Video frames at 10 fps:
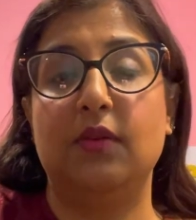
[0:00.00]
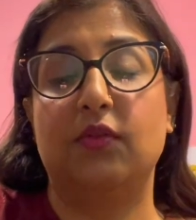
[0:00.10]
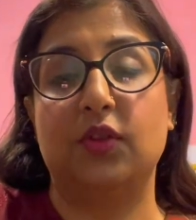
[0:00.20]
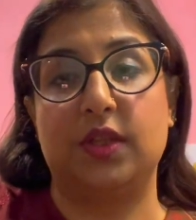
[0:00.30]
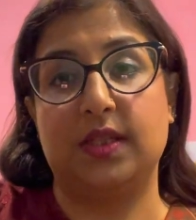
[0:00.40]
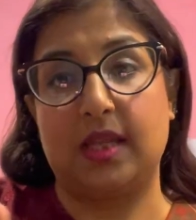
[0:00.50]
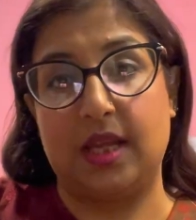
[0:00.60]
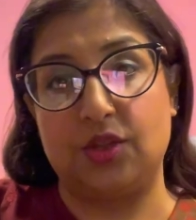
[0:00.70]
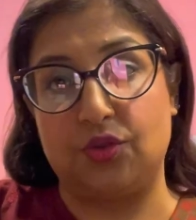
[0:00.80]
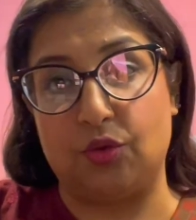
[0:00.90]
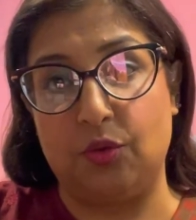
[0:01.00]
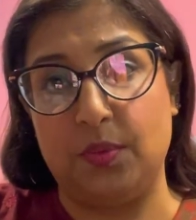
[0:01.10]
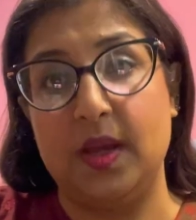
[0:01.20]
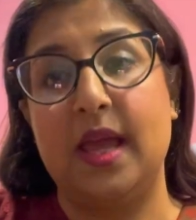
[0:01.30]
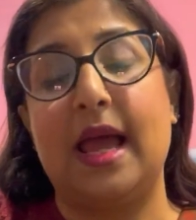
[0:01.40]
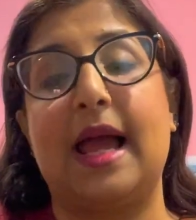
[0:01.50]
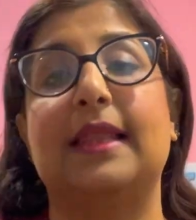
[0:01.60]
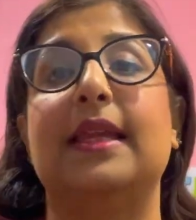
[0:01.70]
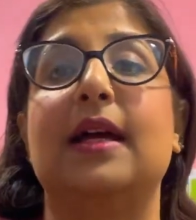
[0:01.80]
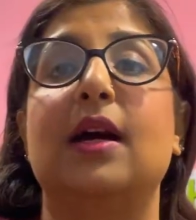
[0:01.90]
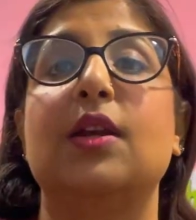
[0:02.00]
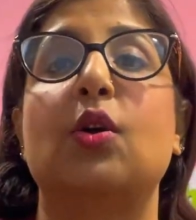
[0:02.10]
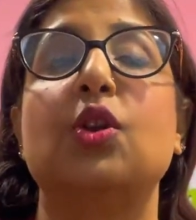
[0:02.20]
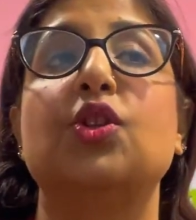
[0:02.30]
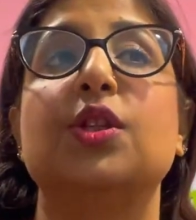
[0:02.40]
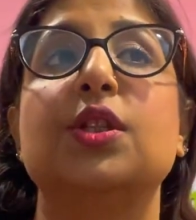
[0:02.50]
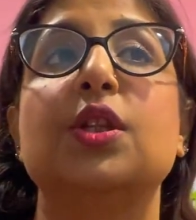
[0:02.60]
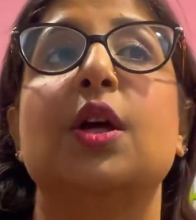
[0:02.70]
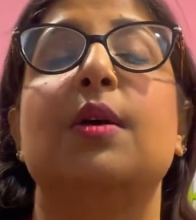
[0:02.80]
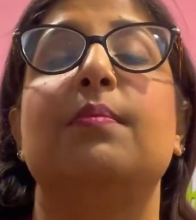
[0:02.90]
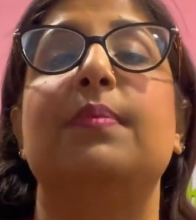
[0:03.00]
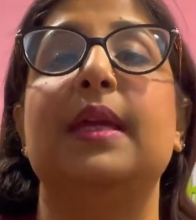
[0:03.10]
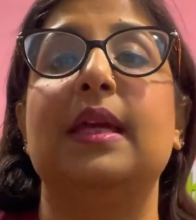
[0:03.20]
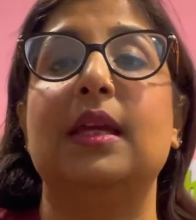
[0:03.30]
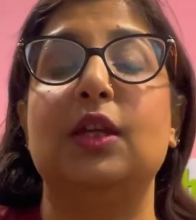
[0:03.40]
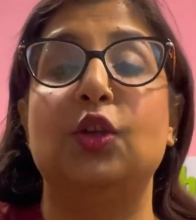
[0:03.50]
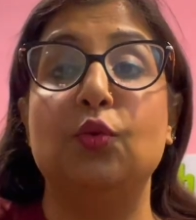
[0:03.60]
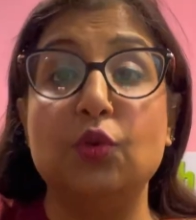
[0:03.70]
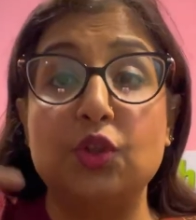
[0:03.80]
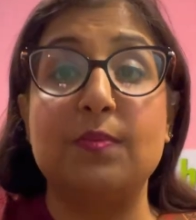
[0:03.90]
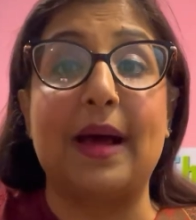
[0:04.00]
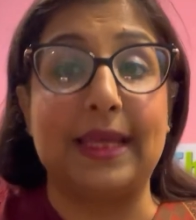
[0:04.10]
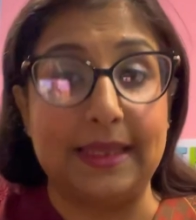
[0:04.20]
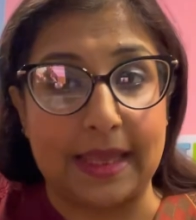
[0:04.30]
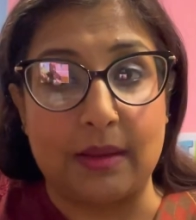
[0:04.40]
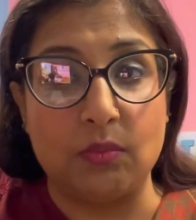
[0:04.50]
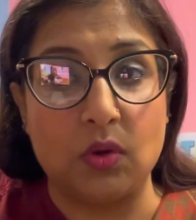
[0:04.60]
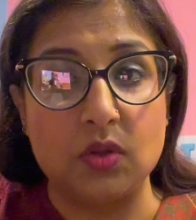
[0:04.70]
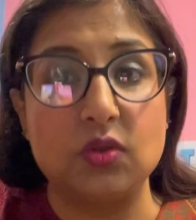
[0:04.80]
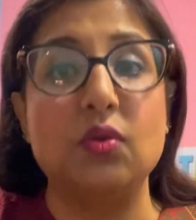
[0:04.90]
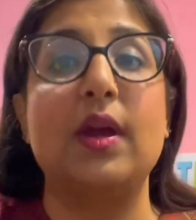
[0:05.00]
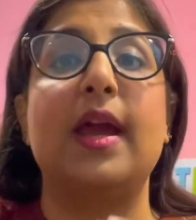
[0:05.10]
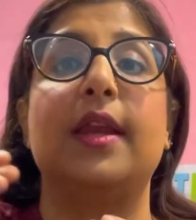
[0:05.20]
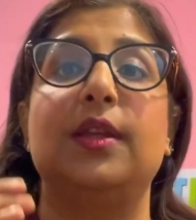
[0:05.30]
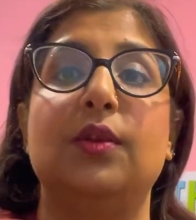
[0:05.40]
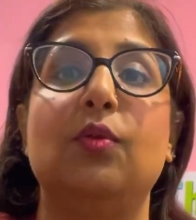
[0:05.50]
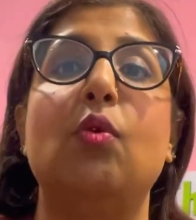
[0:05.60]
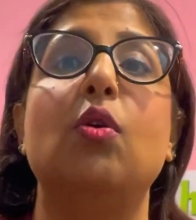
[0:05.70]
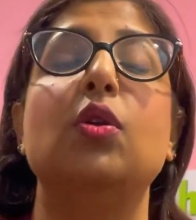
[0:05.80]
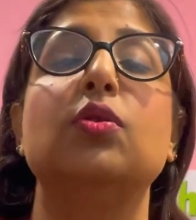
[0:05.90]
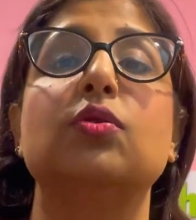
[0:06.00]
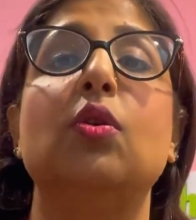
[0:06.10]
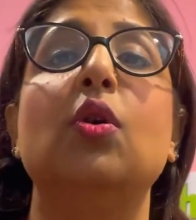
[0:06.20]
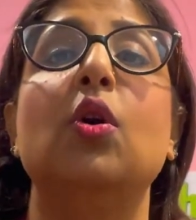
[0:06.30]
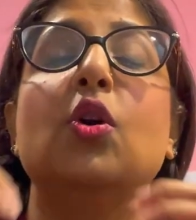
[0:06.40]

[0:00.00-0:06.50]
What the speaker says: for this age group, and they are not just being used by them also and you also.